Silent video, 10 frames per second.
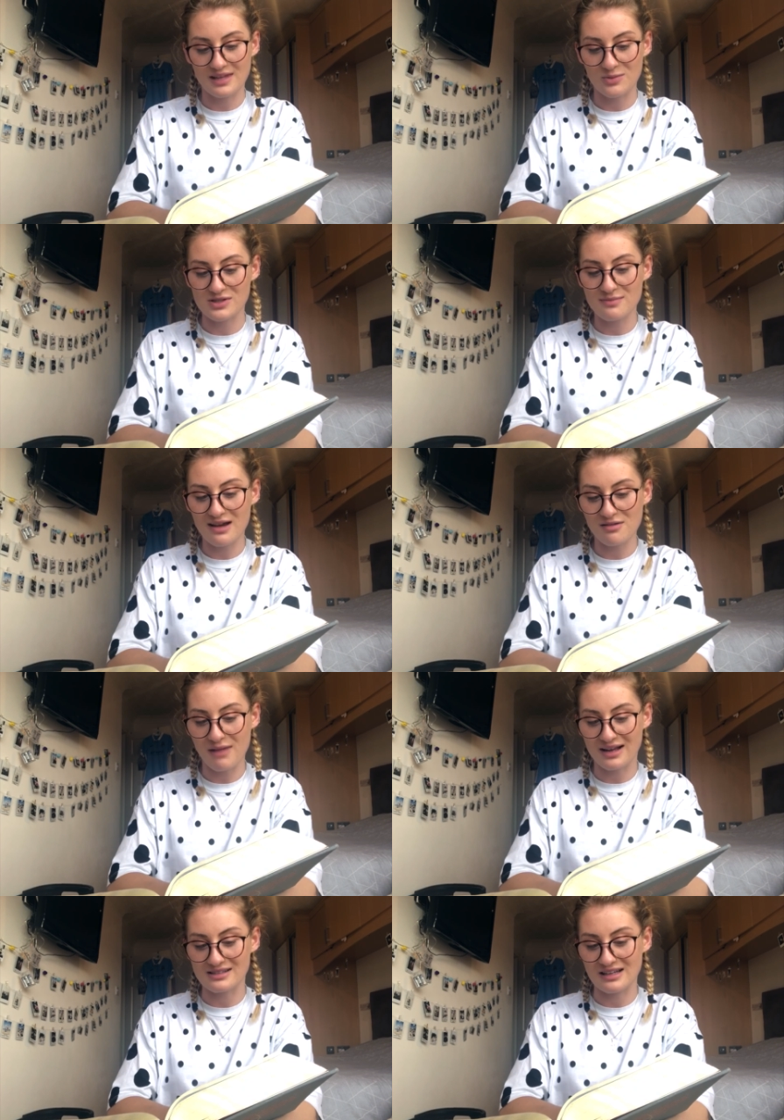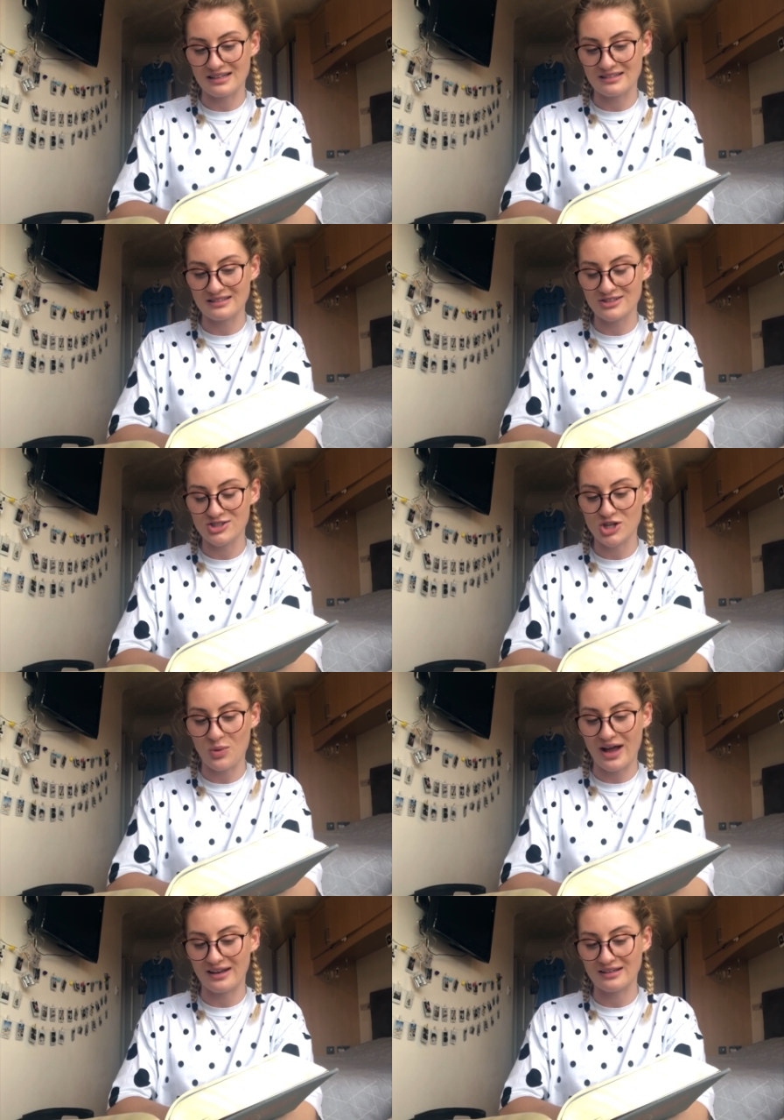It was Mary Magdalene,
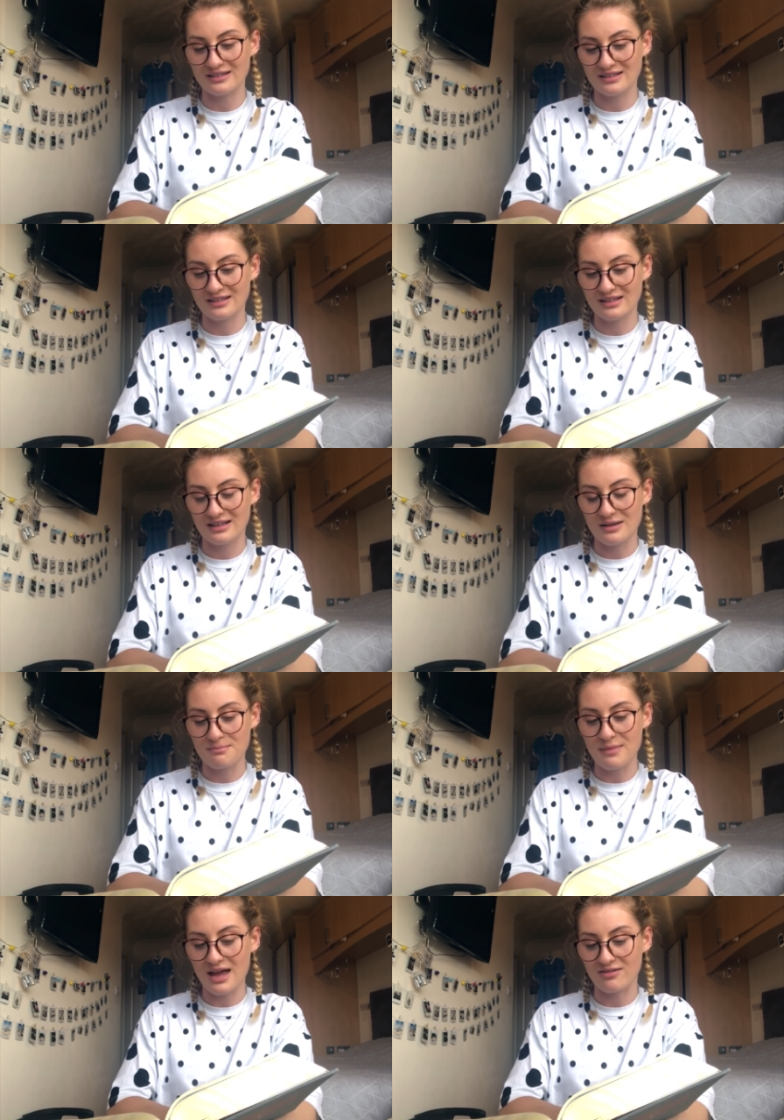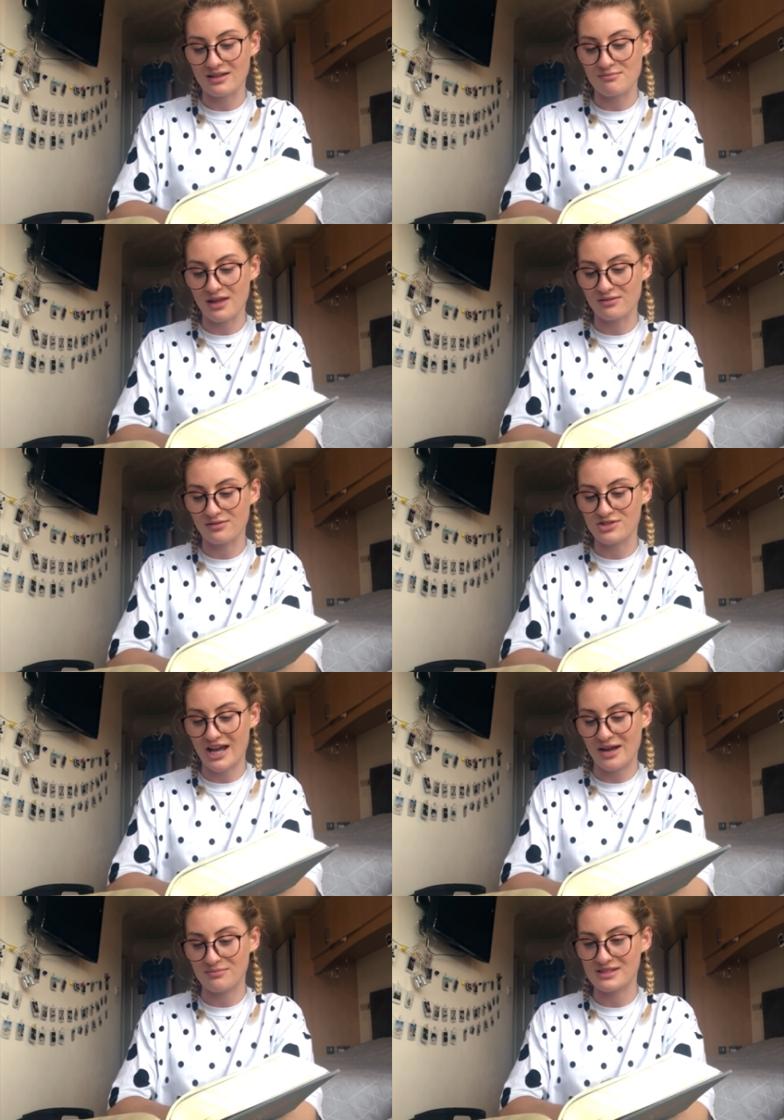Joanna, Mary the mother of
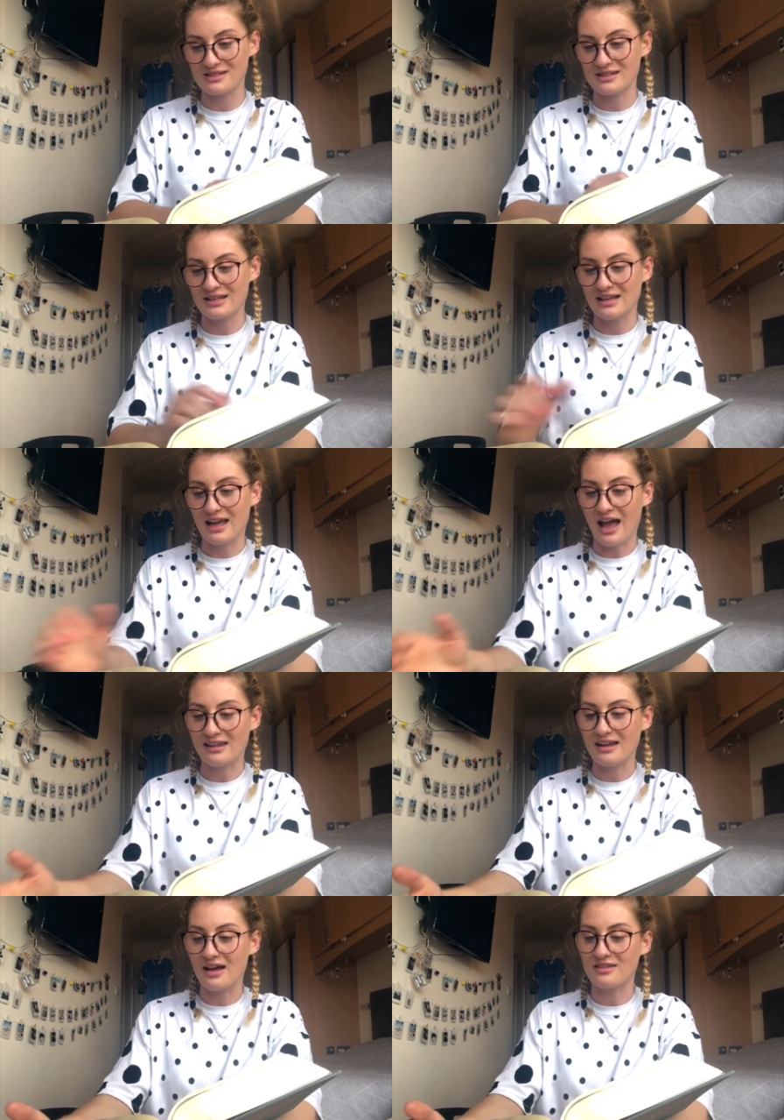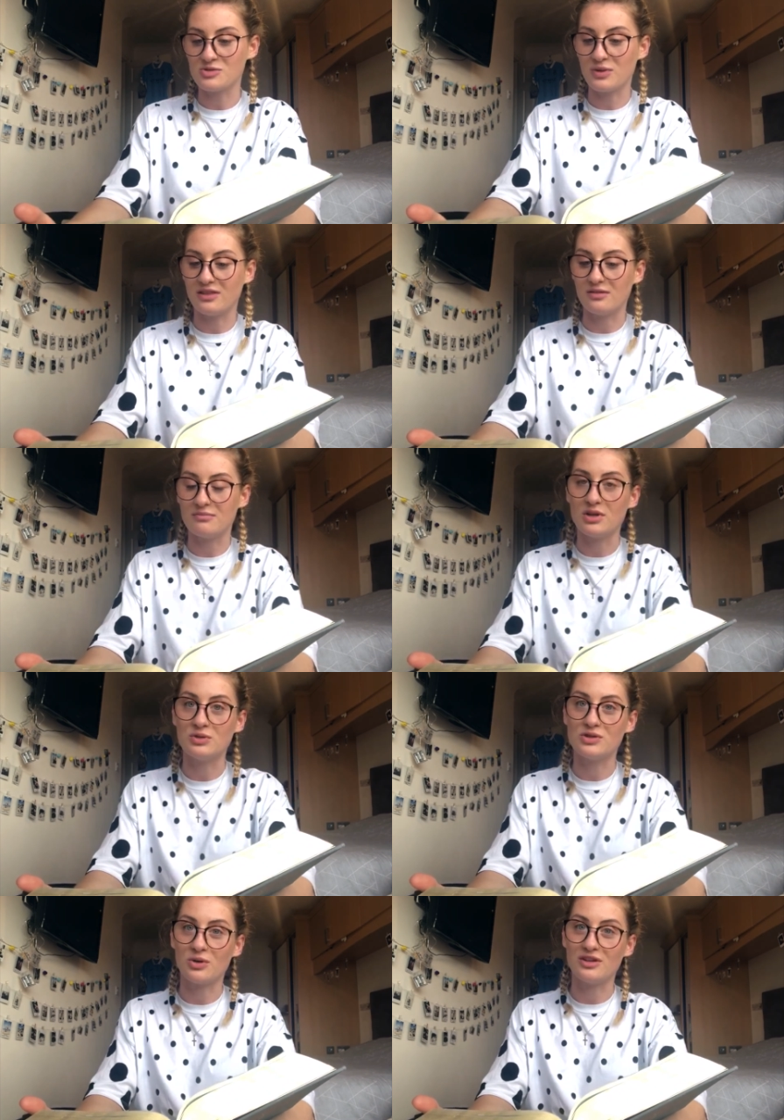James, and the others with them who
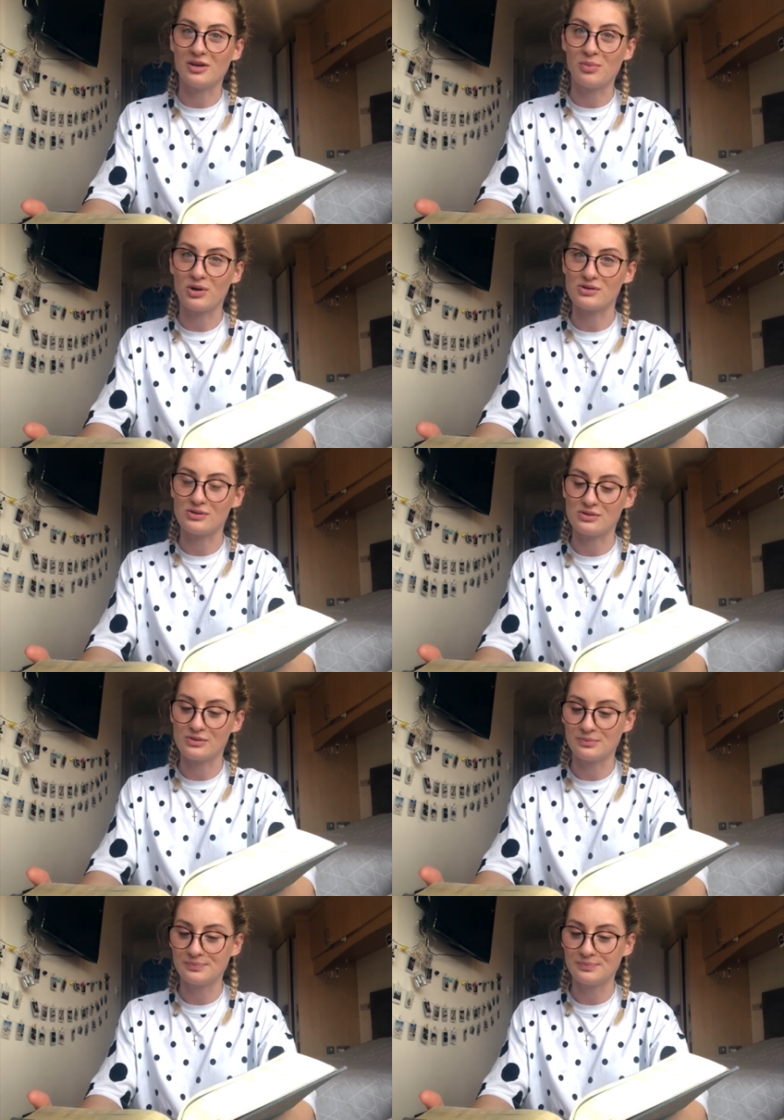told the apostles.